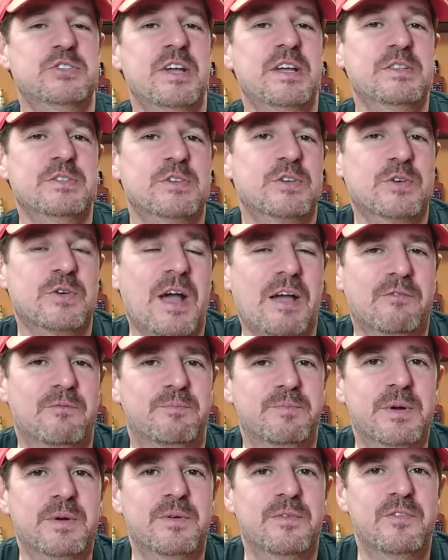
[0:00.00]
of Shane's
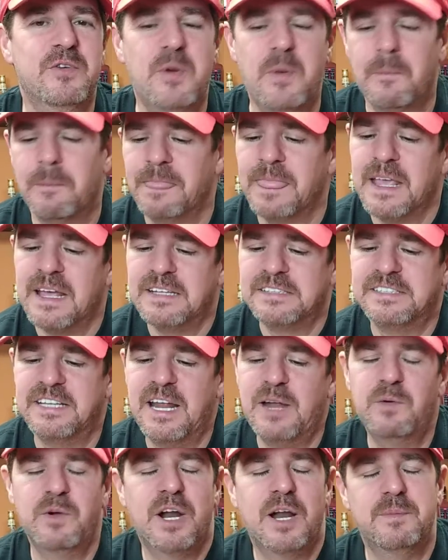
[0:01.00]
Craft Beer Review.
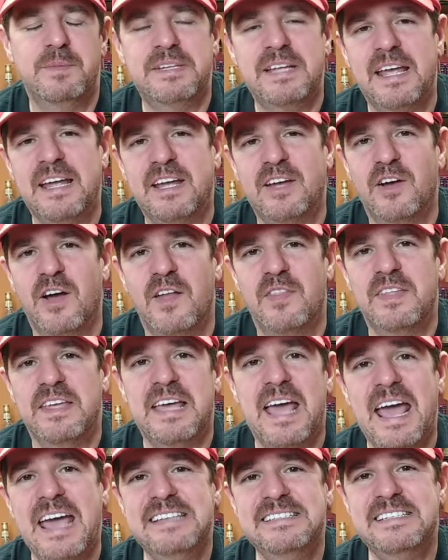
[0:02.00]
Today we're going to be taking on
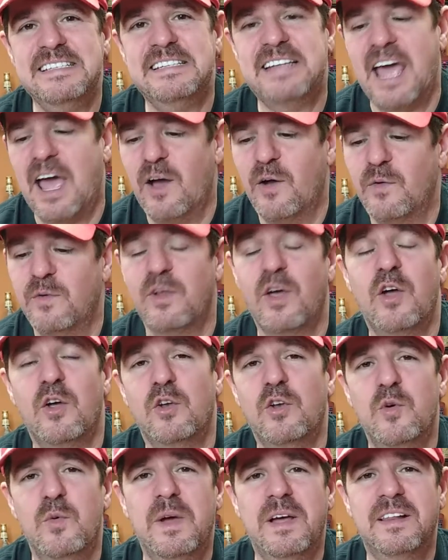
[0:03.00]
the Hazy Town
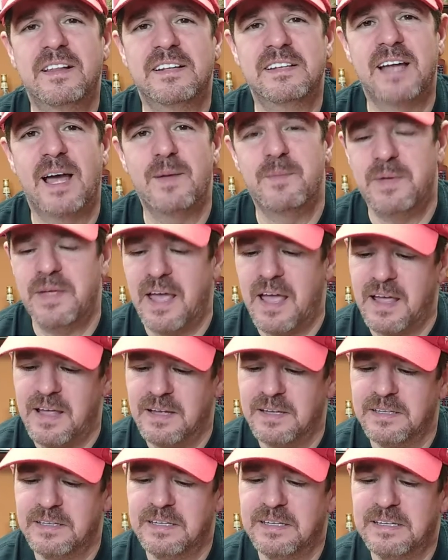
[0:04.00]
New England IPA.
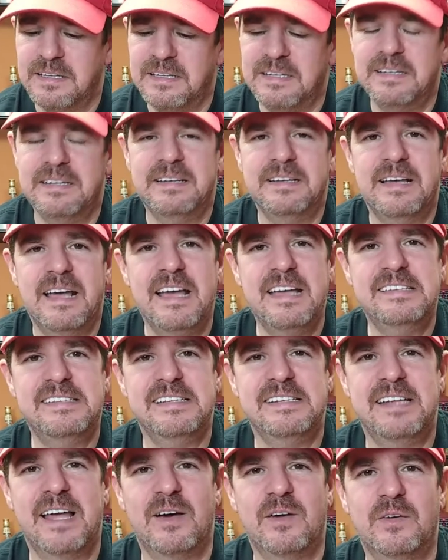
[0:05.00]

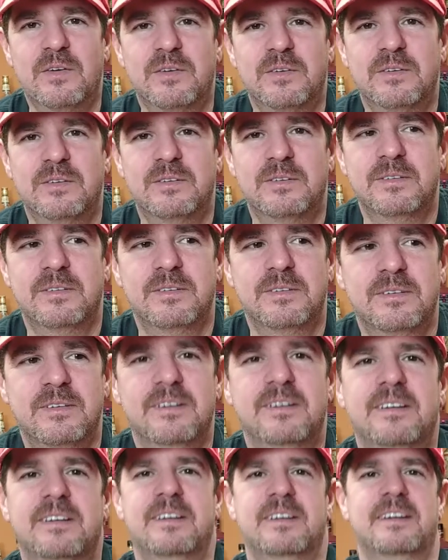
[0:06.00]
Hazy Town.
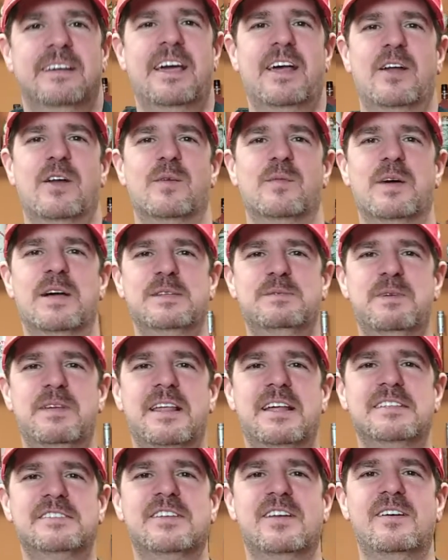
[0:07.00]
Kind of reminds me
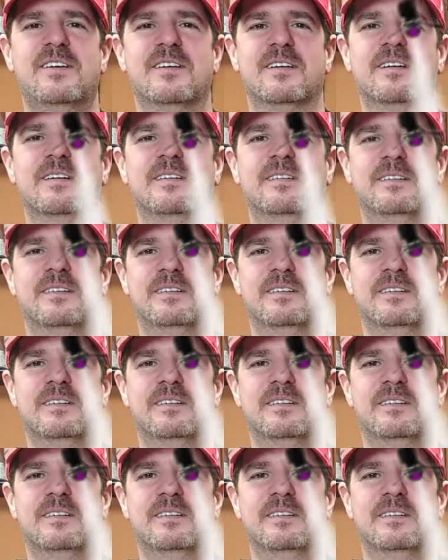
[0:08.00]
of that song.